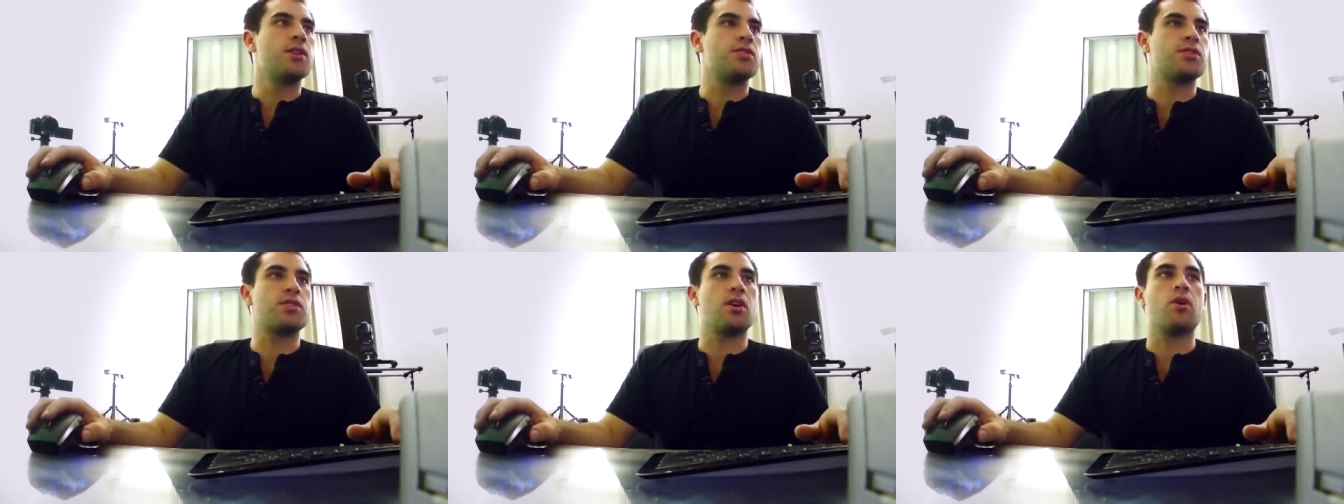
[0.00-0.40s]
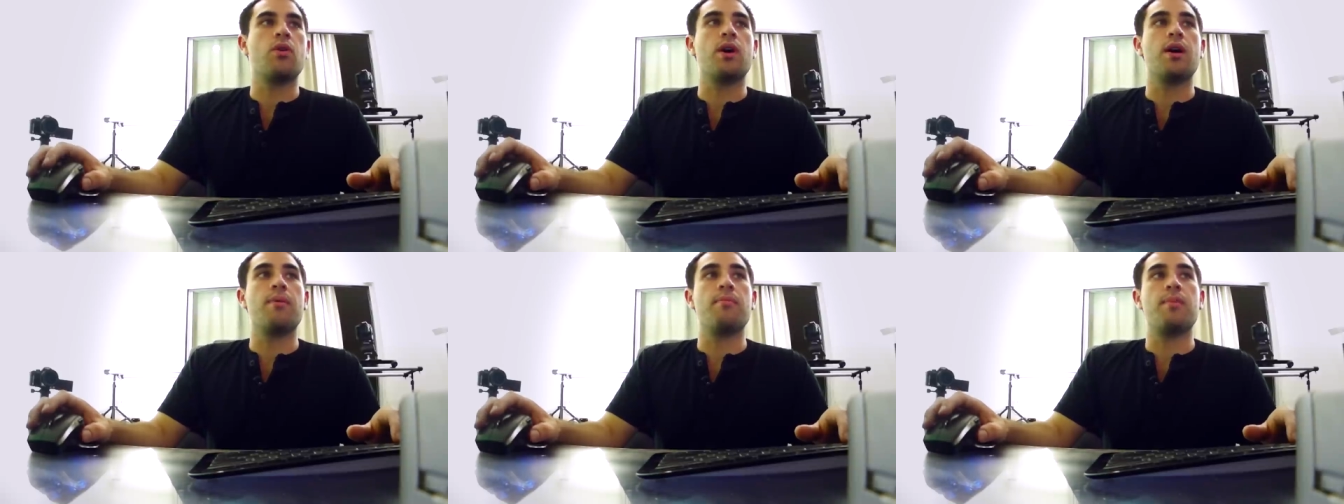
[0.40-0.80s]

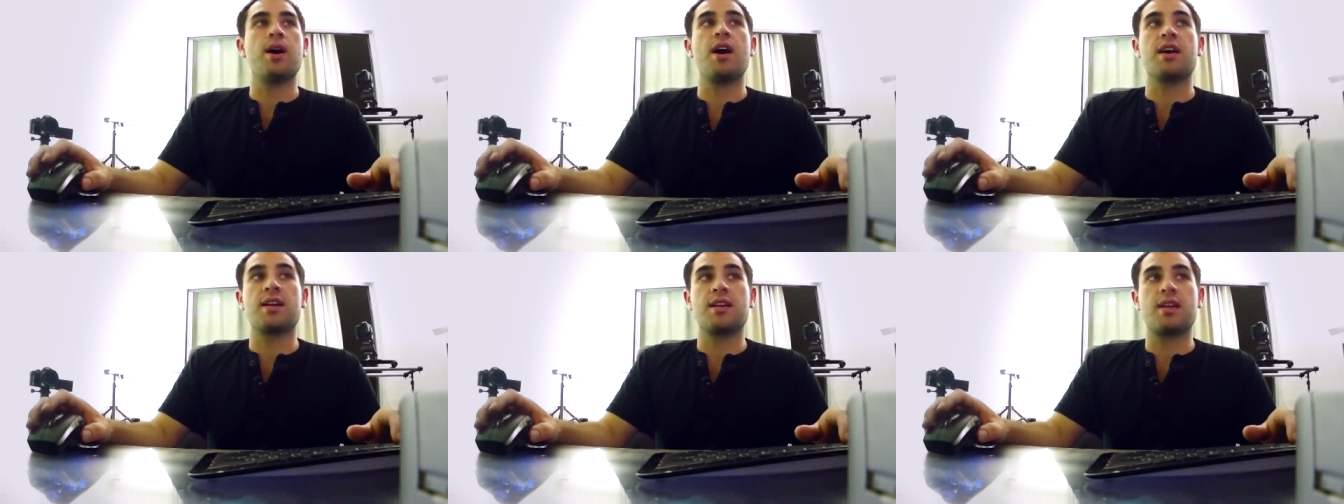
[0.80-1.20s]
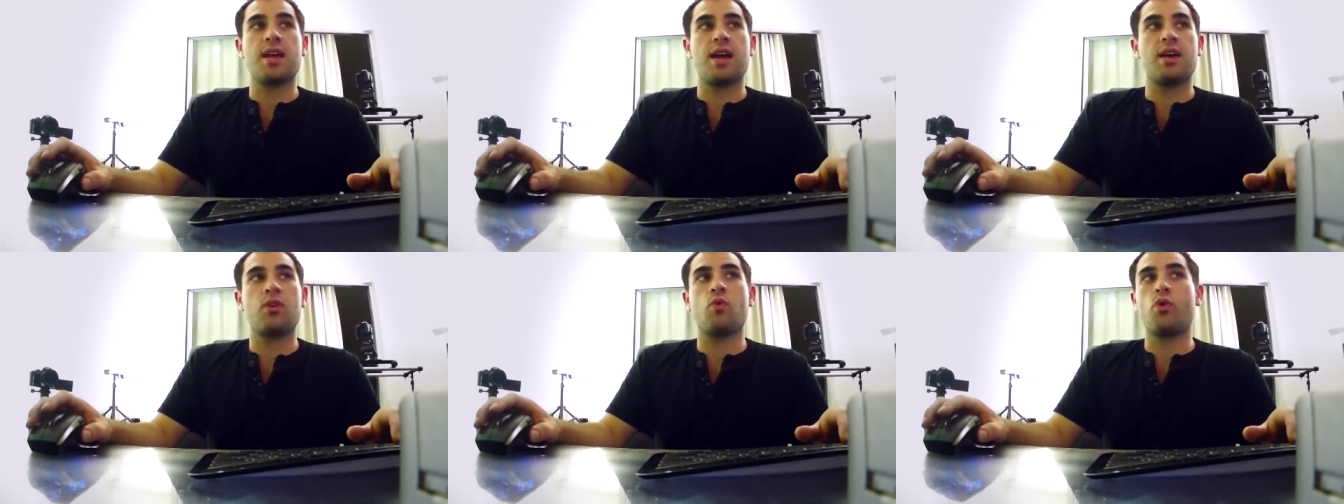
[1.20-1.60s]
So um,
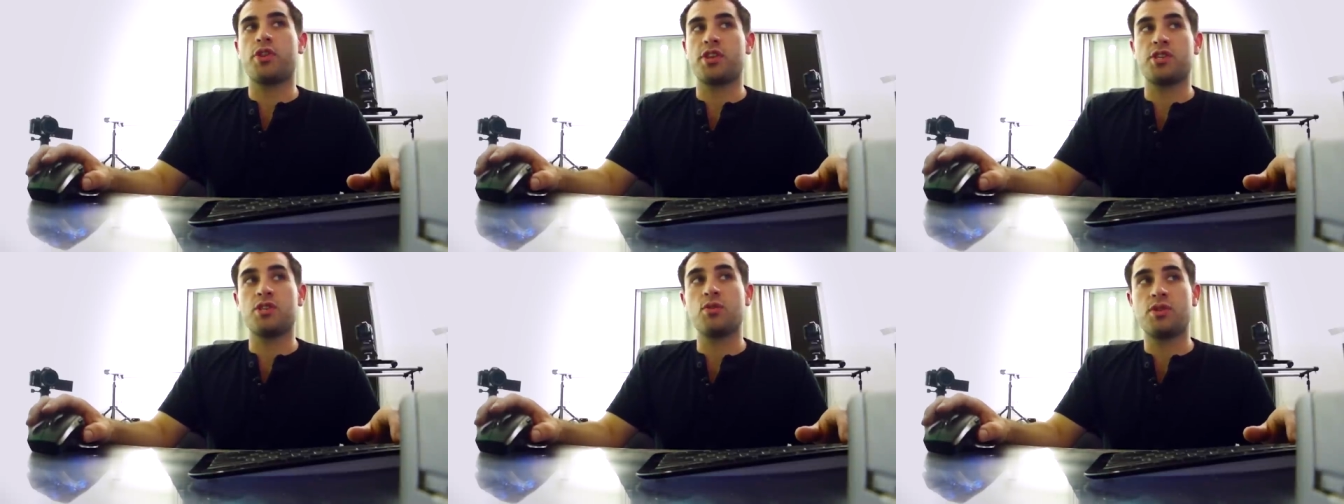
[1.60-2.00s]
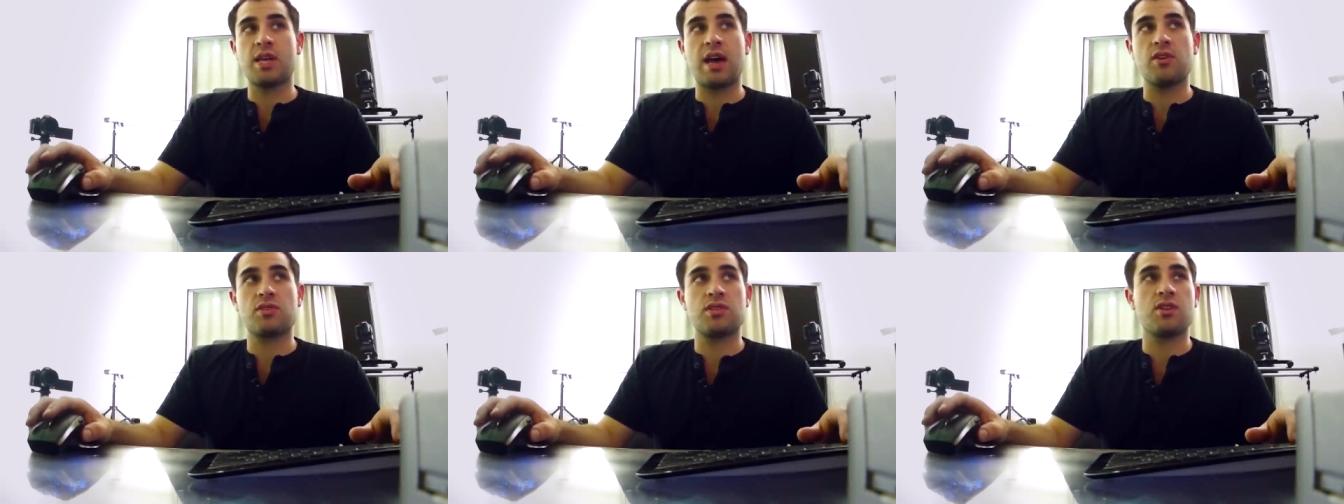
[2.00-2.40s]
again, with a two
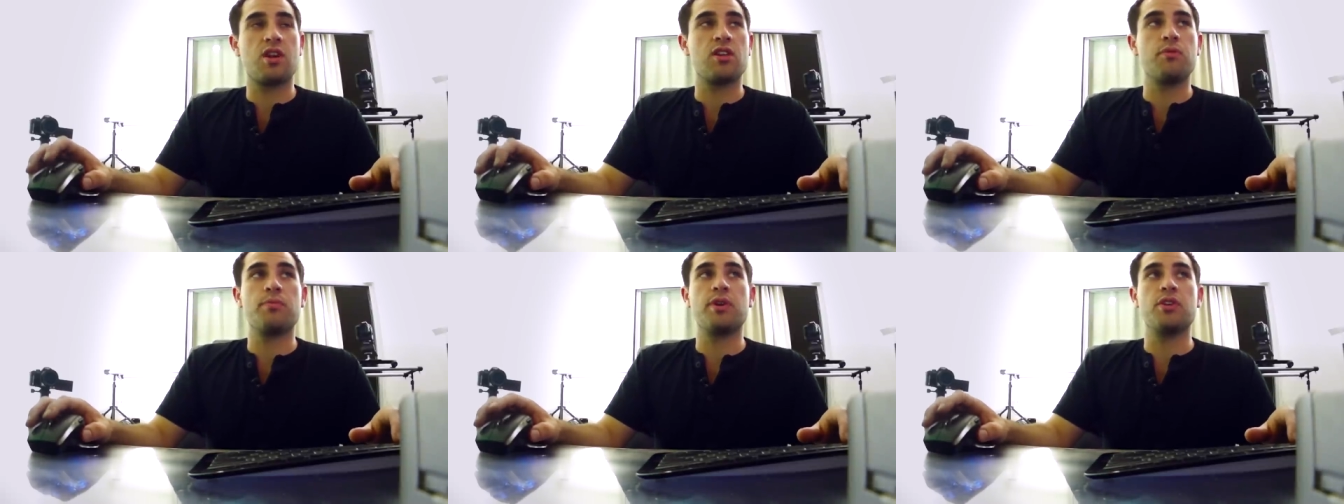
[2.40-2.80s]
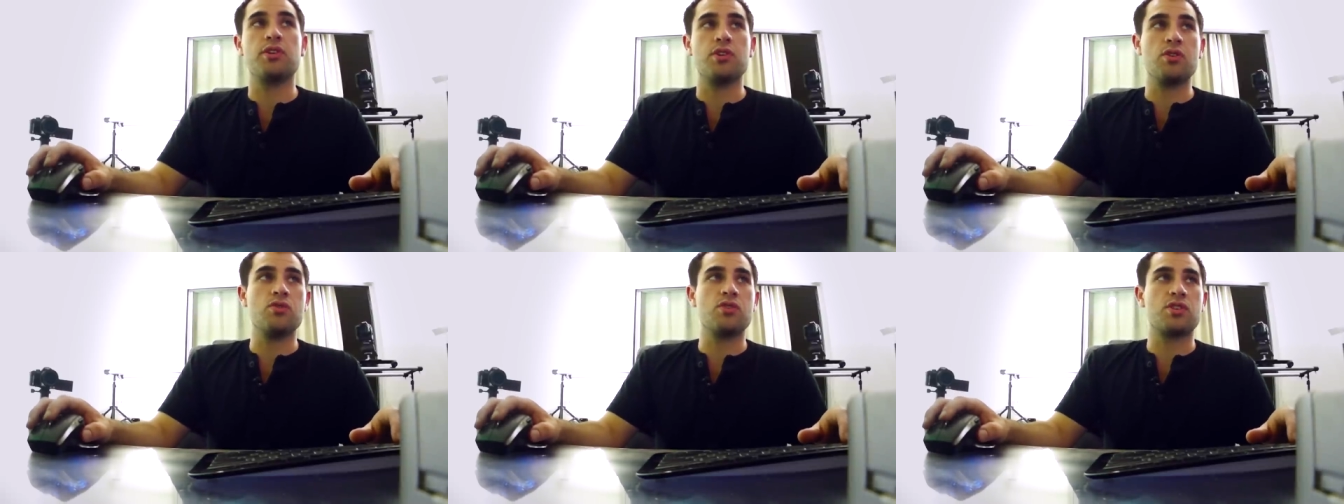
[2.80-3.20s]
thousand dollar
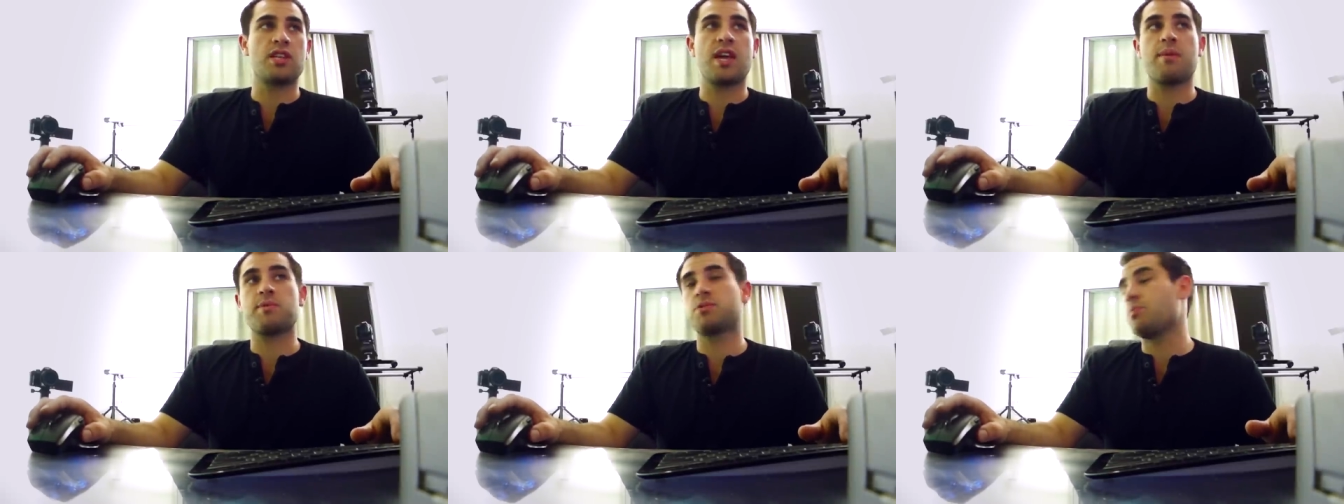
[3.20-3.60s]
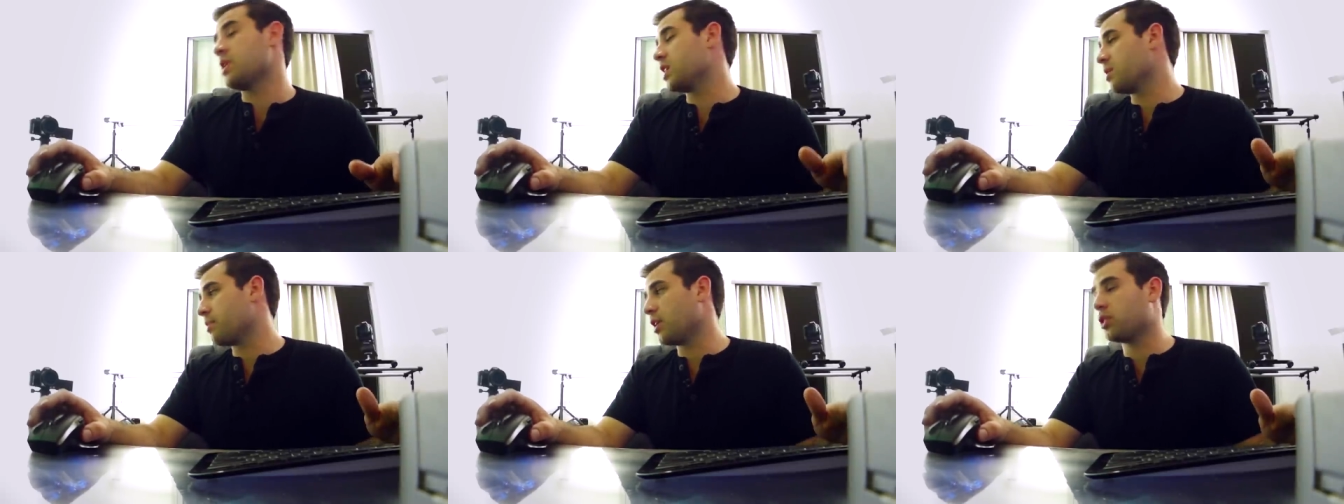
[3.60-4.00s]
build, usually I'm
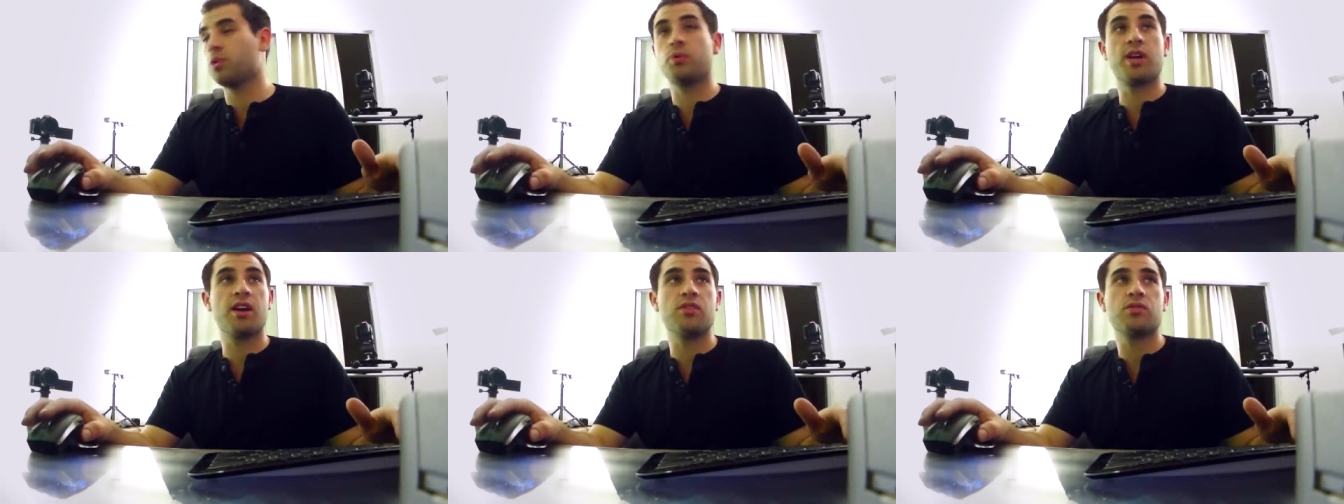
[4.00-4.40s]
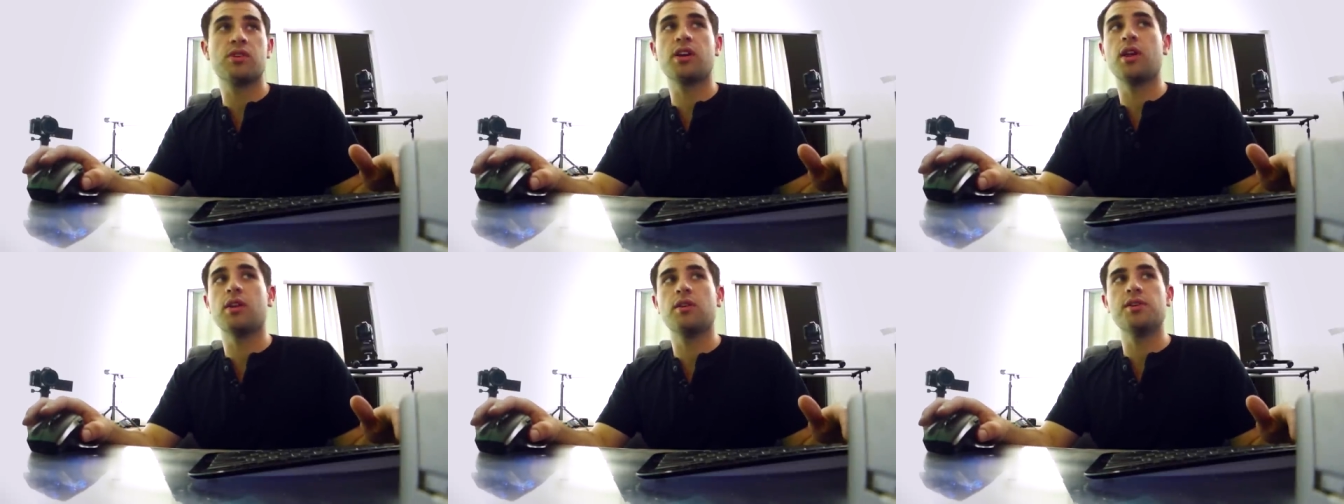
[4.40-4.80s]
spending about three hundred
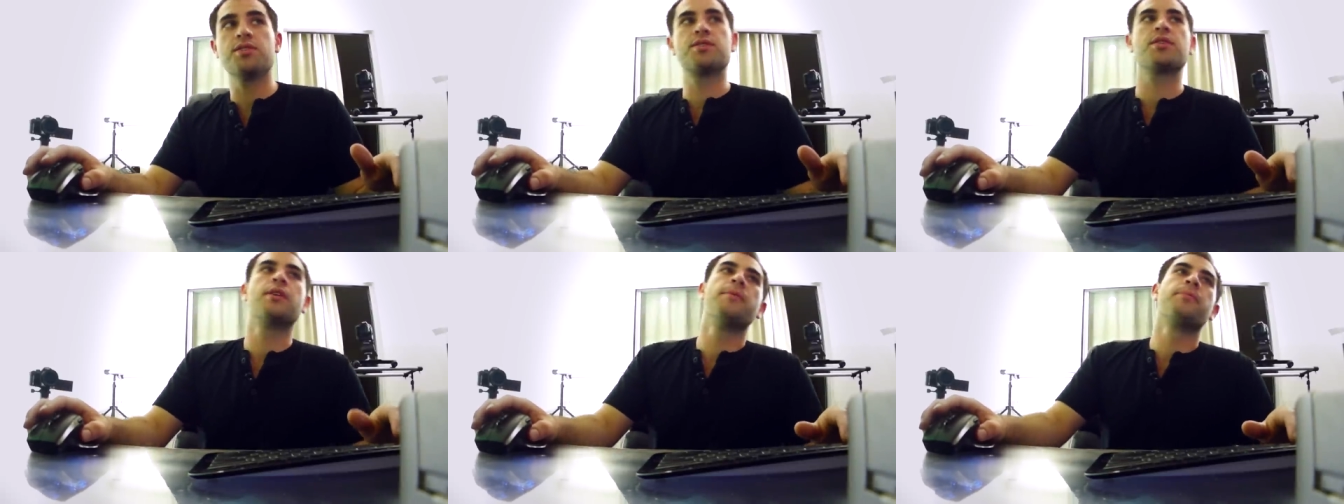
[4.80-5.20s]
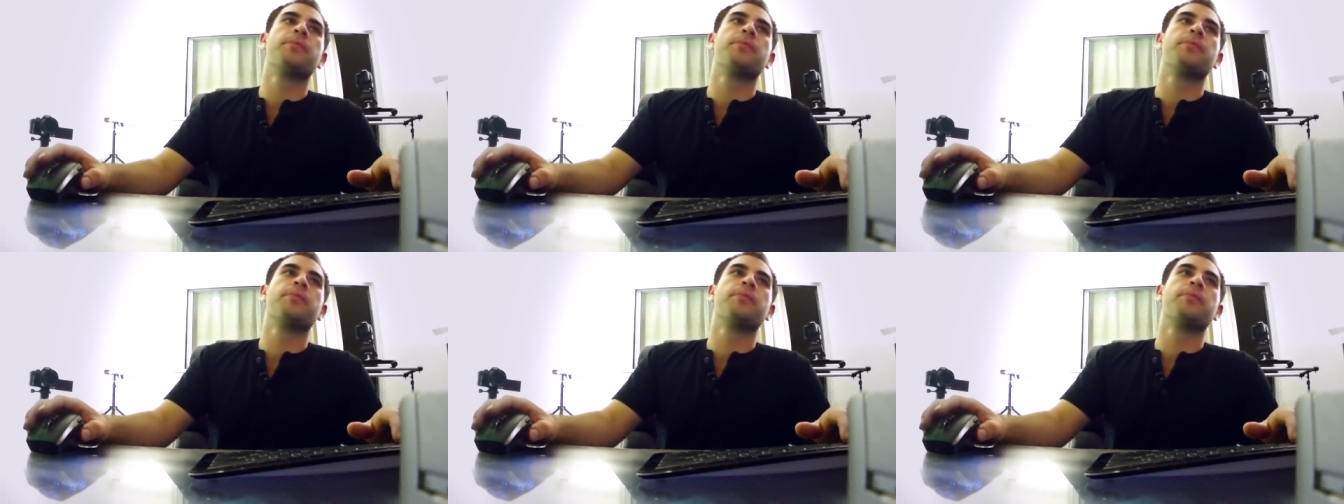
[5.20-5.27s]
dollars